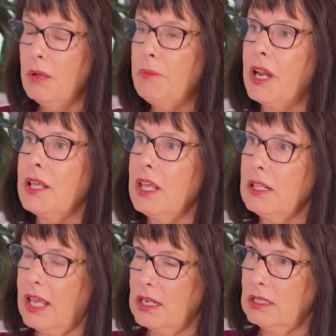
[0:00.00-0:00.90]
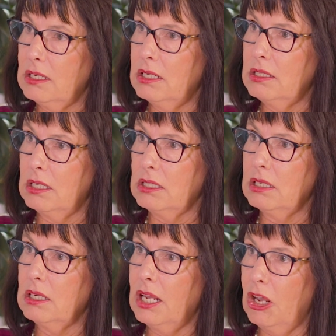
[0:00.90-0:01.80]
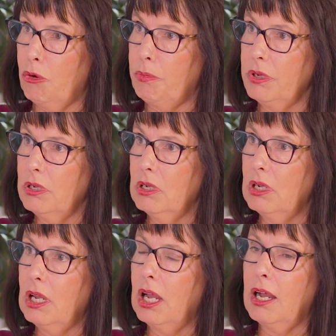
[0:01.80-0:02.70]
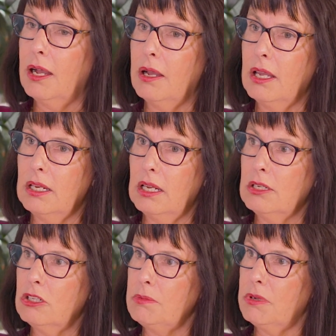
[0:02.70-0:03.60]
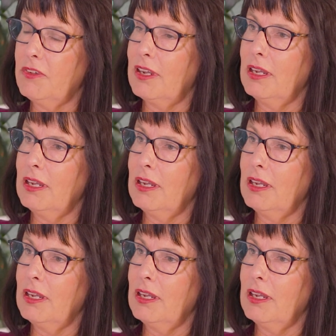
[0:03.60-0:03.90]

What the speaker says: but I think that didn't help in terms of